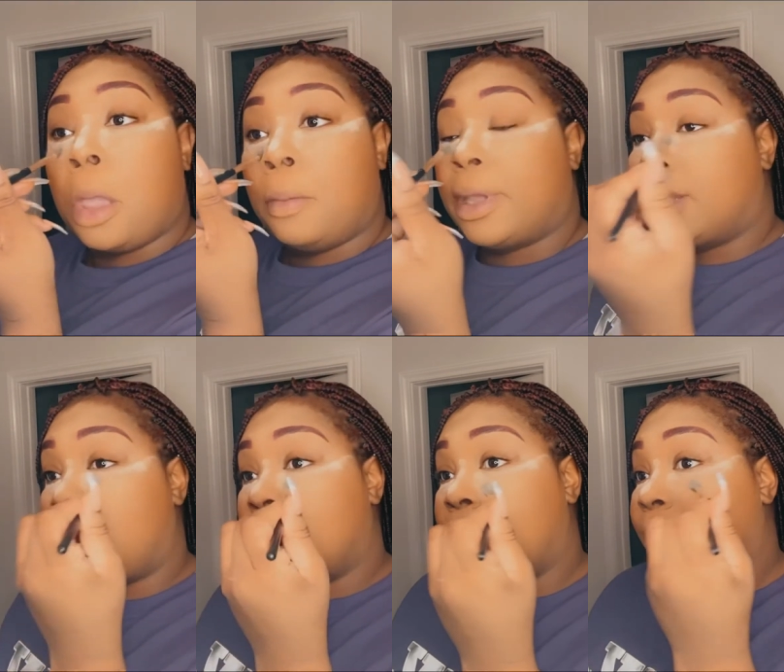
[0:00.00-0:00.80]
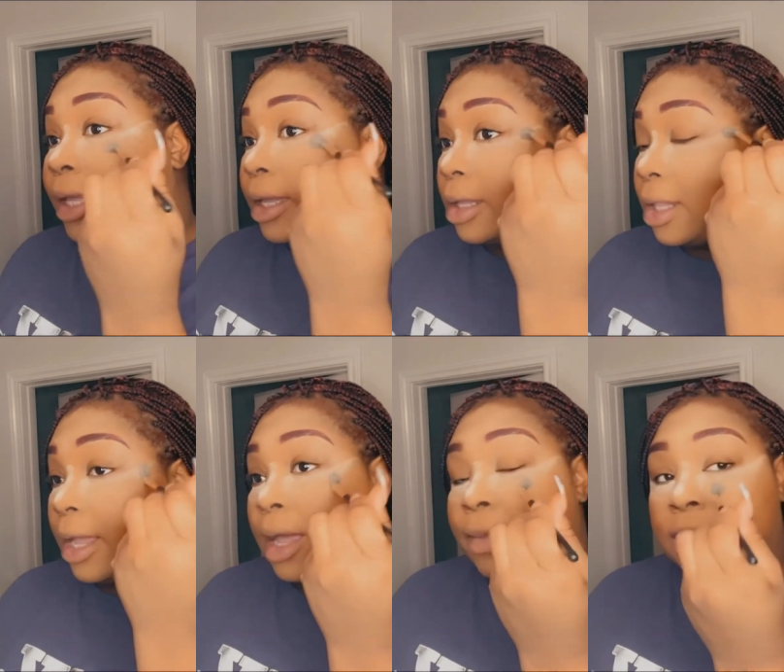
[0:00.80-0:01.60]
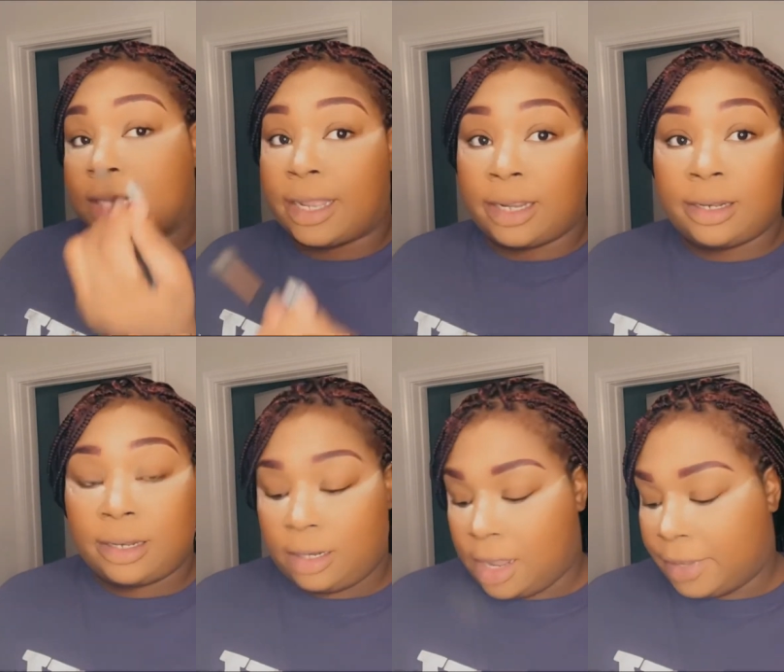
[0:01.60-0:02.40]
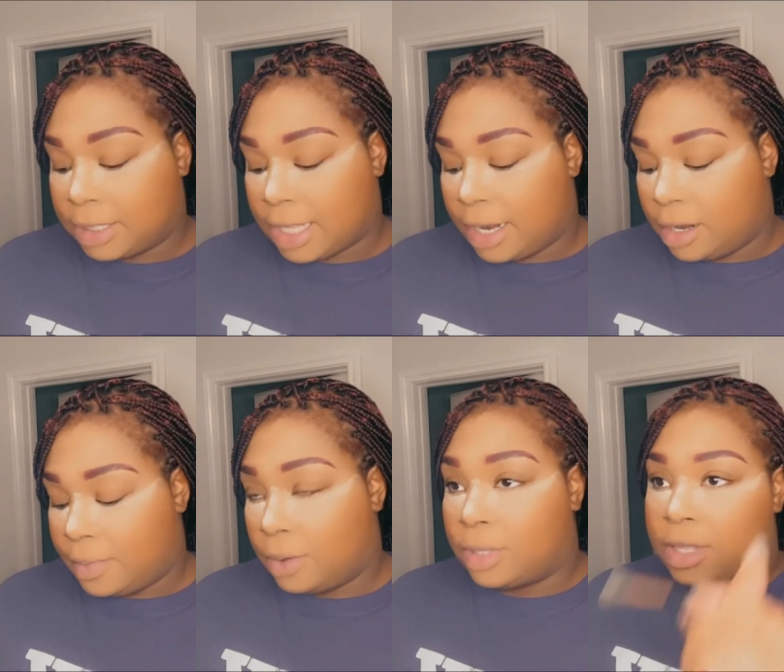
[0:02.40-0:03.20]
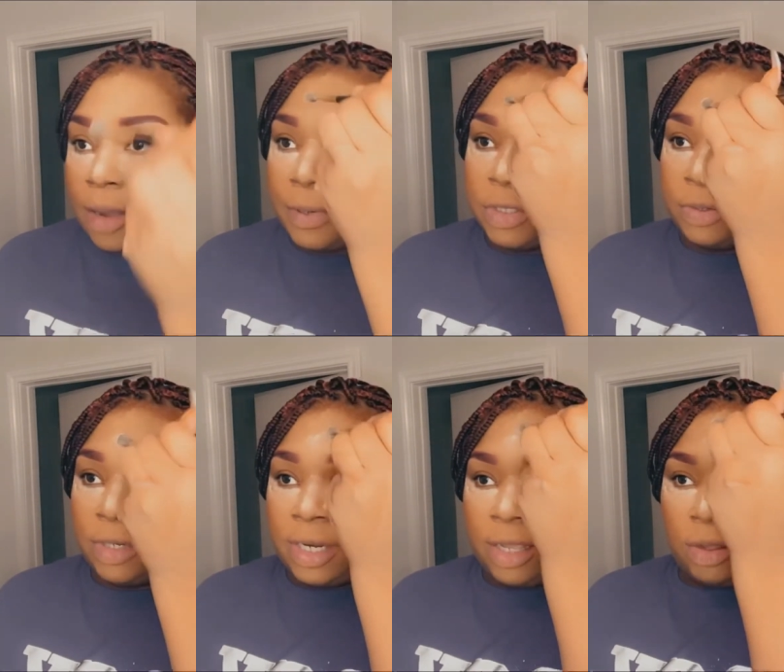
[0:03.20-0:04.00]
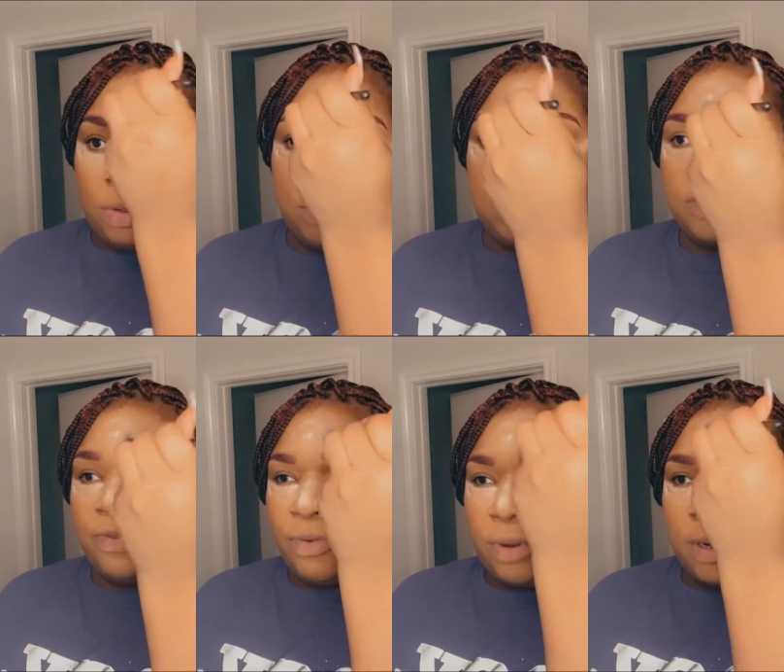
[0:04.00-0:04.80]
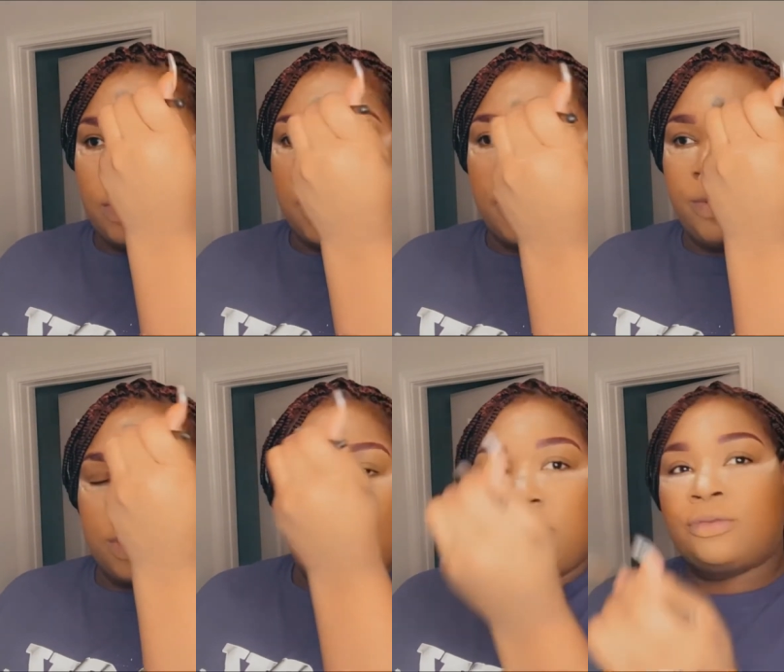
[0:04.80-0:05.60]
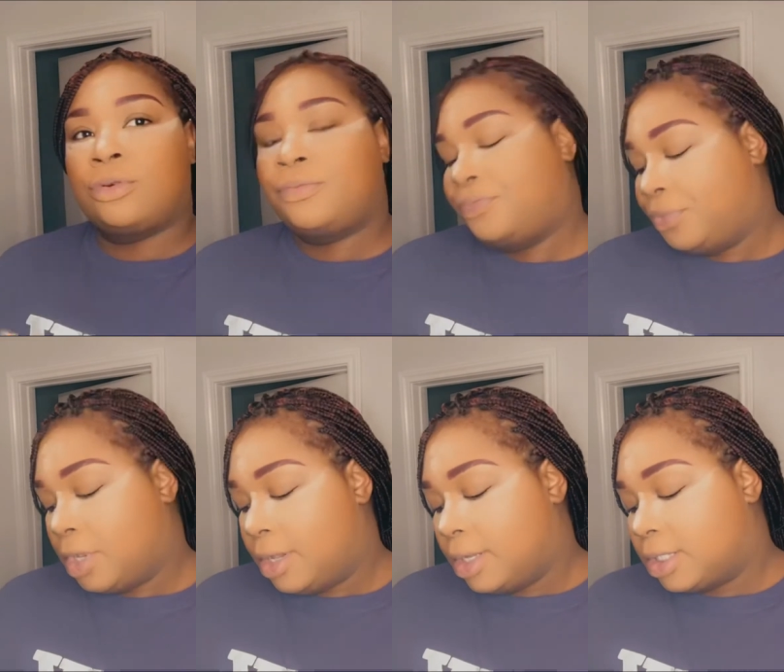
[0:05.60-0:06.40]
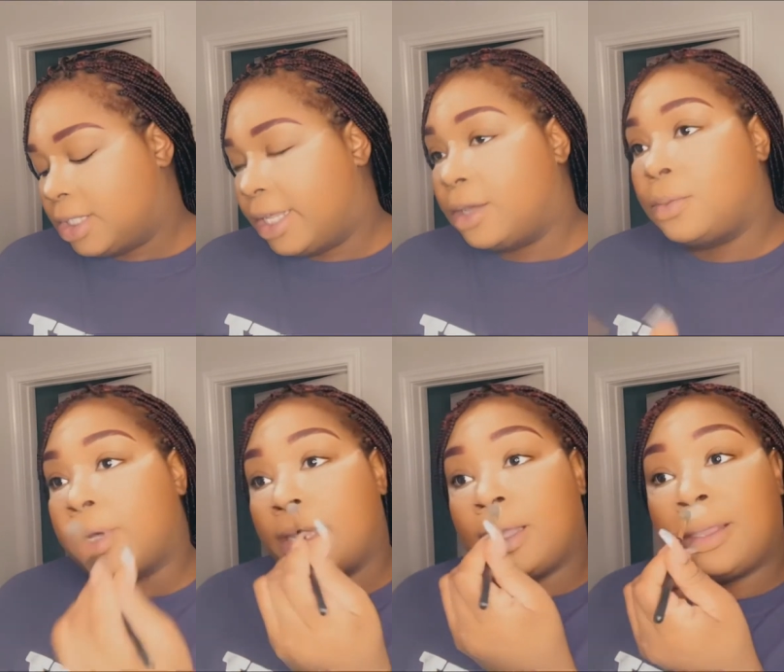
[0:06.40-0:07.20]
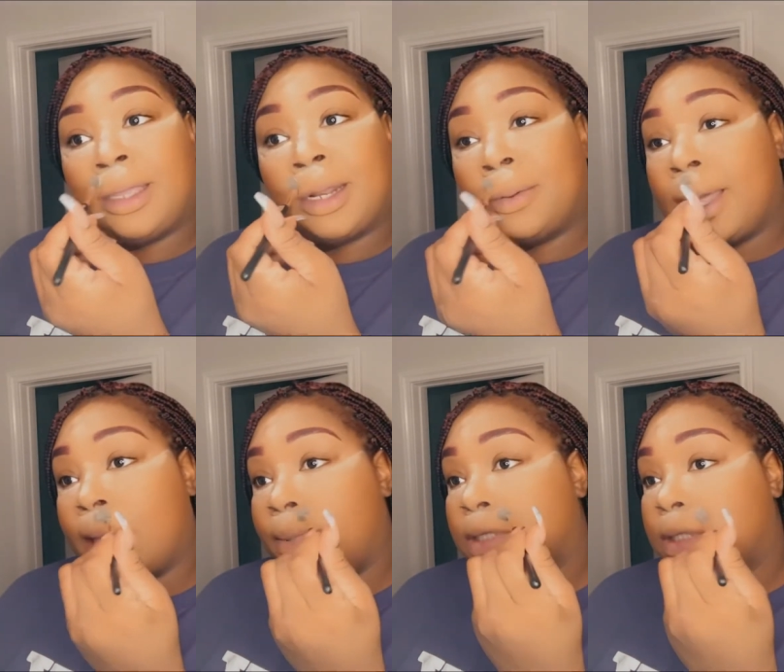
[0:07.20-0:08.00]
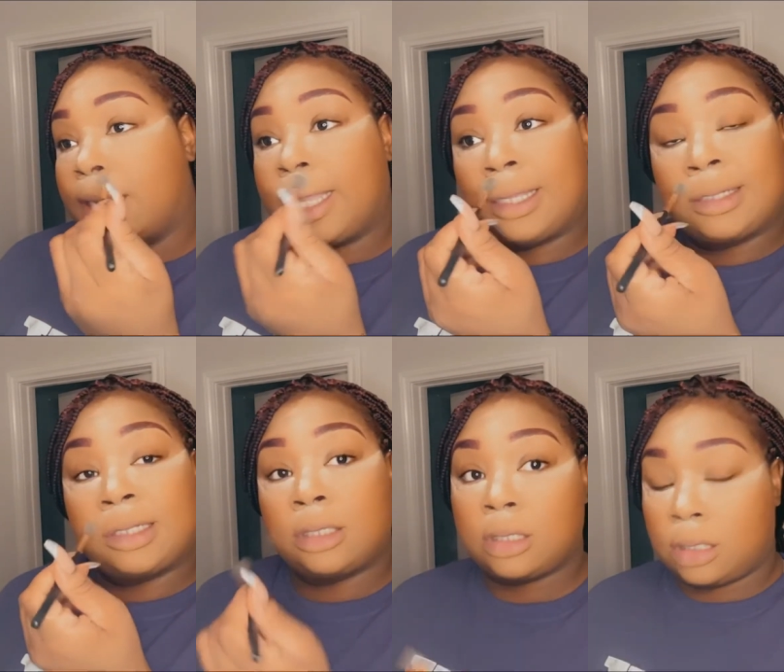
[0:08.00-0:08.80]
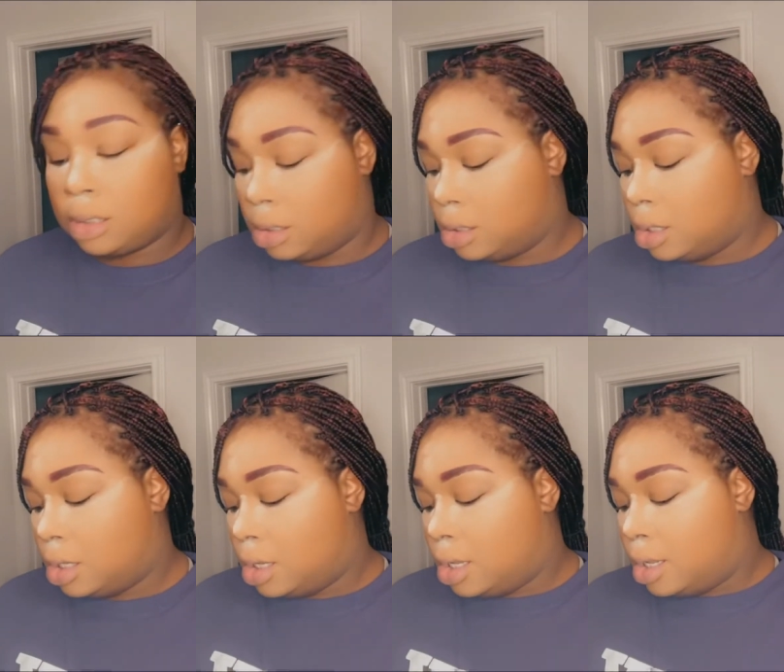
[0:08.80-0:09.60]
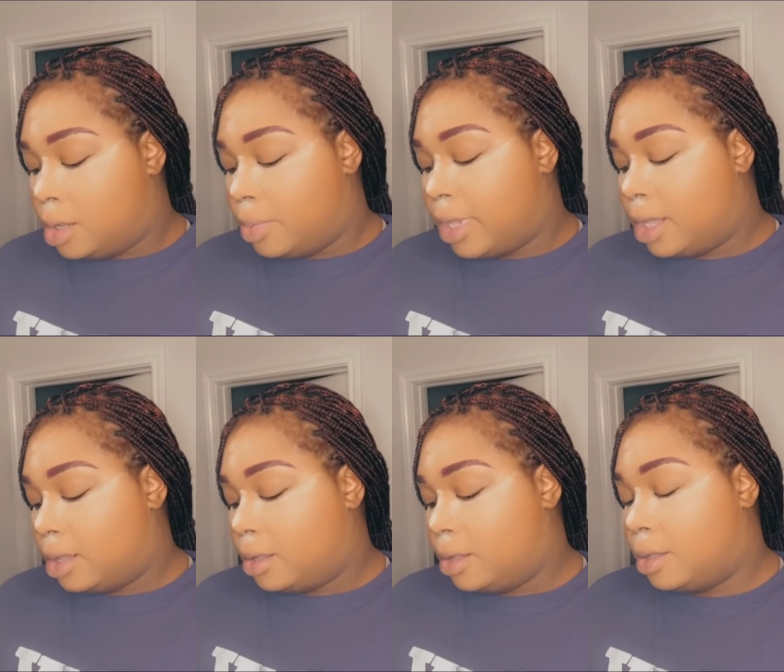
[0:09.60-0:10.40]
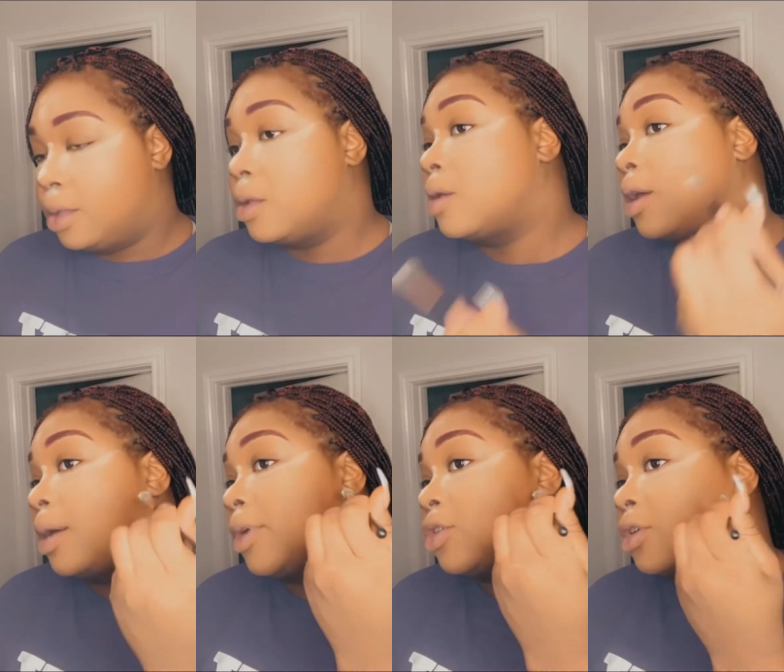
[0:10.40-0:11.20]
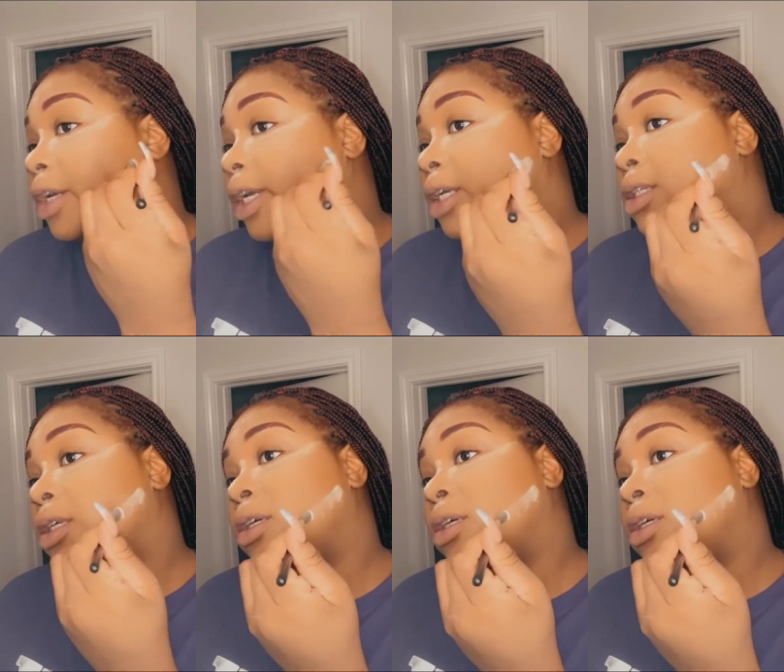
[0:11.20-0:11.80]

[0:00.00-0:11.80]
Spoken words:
But I like it. Like, I'm excited. I'm excited about what the opportunity holds for working with Carnival. Seeing what, you know, what happens next. But yeah, I'm intrigued.